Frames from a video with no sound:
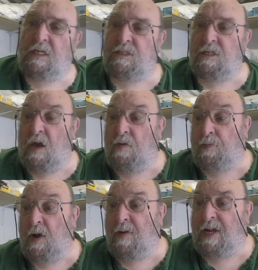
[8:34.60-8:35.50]
is the
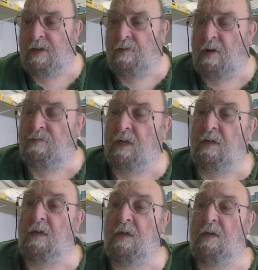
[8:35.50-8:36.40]
GoPro Any Road
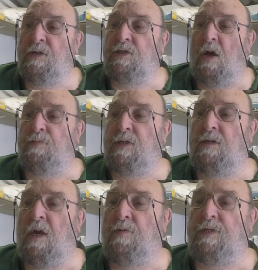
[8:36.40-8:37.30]
stops
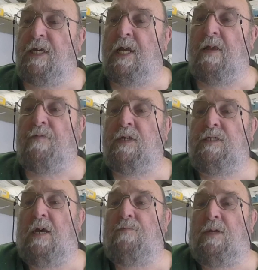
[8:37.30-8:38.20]
and goes again after
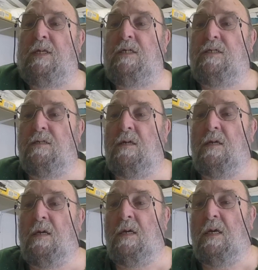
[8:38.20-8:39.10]
10 minutes.
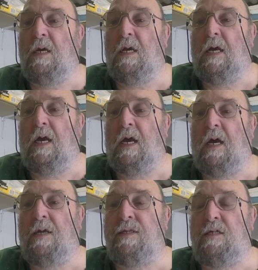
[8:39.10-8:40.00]

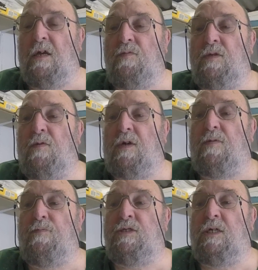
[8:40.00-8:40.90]
Uh, they don't do a
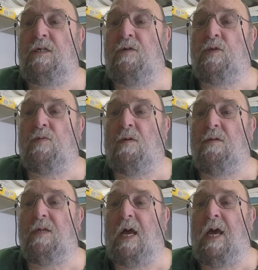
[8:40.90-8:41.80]
continuous
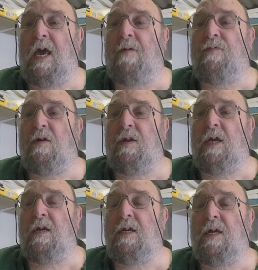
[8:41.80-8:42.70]
one. I have got
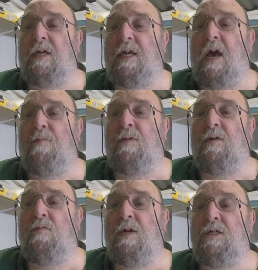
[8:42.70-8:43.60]
a, a,
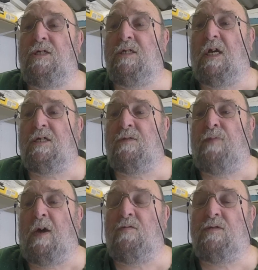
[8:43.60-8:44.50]
camera which I
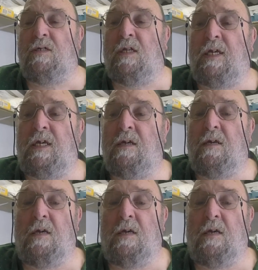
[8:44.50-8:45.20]
supposedly